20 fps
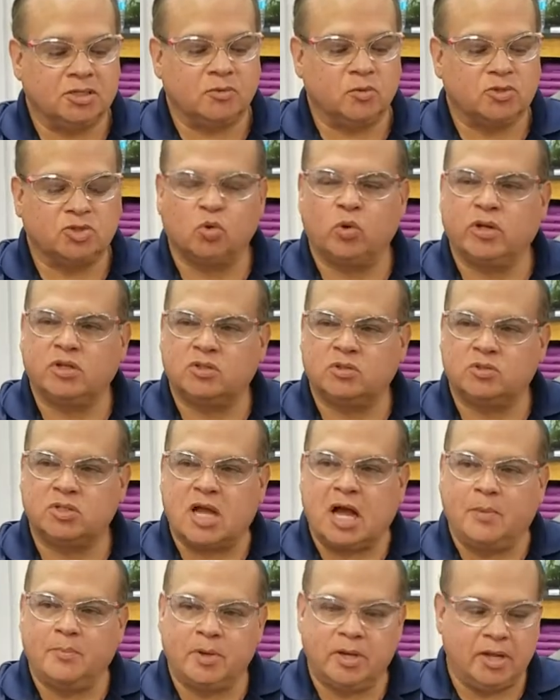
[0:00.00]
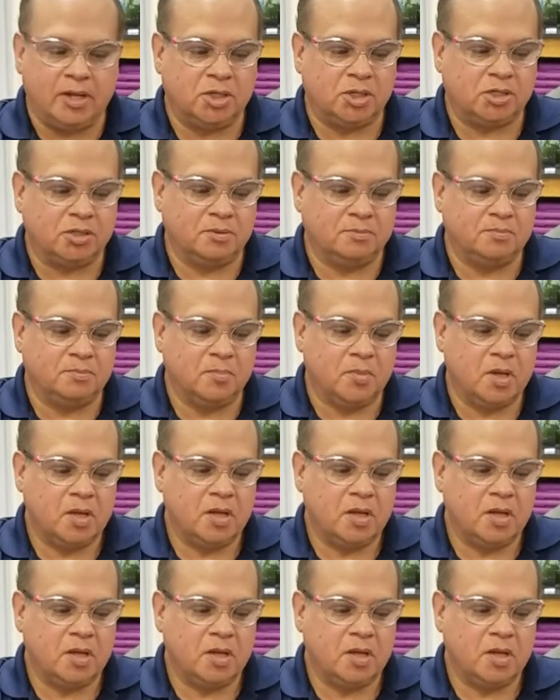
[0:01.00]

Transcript: it's one of those combination